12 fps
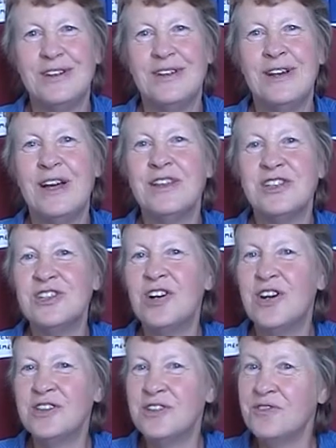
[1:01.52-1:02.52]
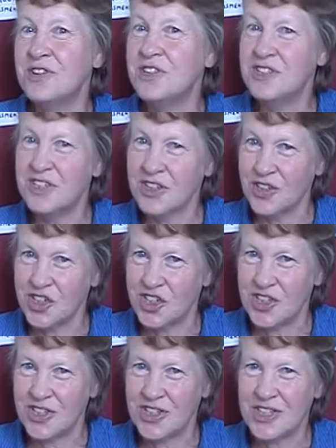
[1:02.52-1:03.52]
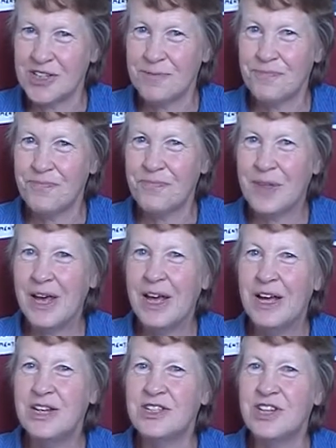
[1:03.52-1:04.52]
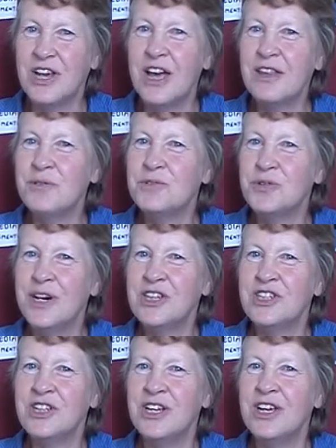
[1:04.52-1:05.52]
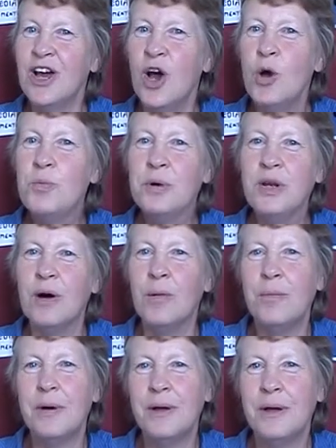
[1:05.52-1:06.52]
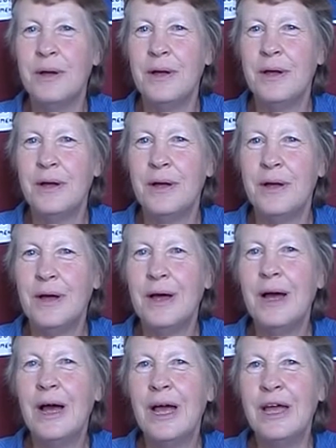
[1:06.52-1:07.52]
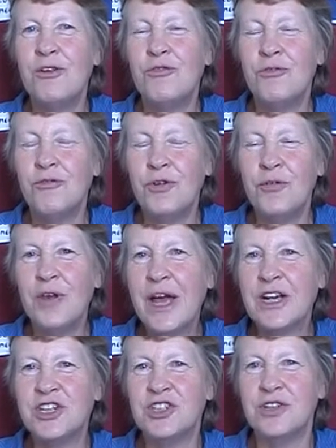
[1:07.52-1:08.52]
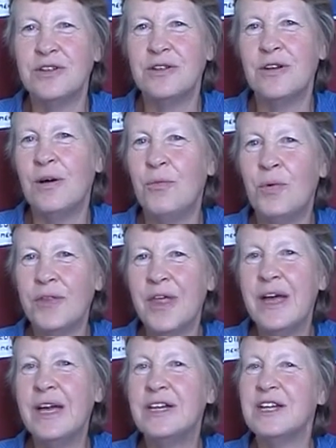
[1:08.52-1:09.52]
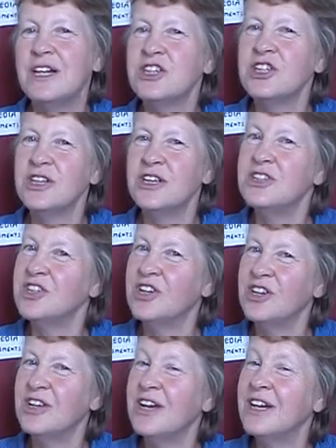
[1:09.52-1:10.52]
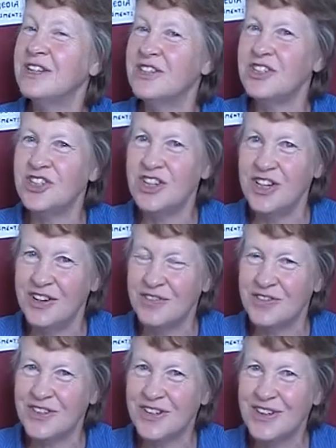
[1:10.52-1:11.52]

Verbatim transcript: at the start of the discussions to get them to actually open up in reflection on what they had actually done and achieved.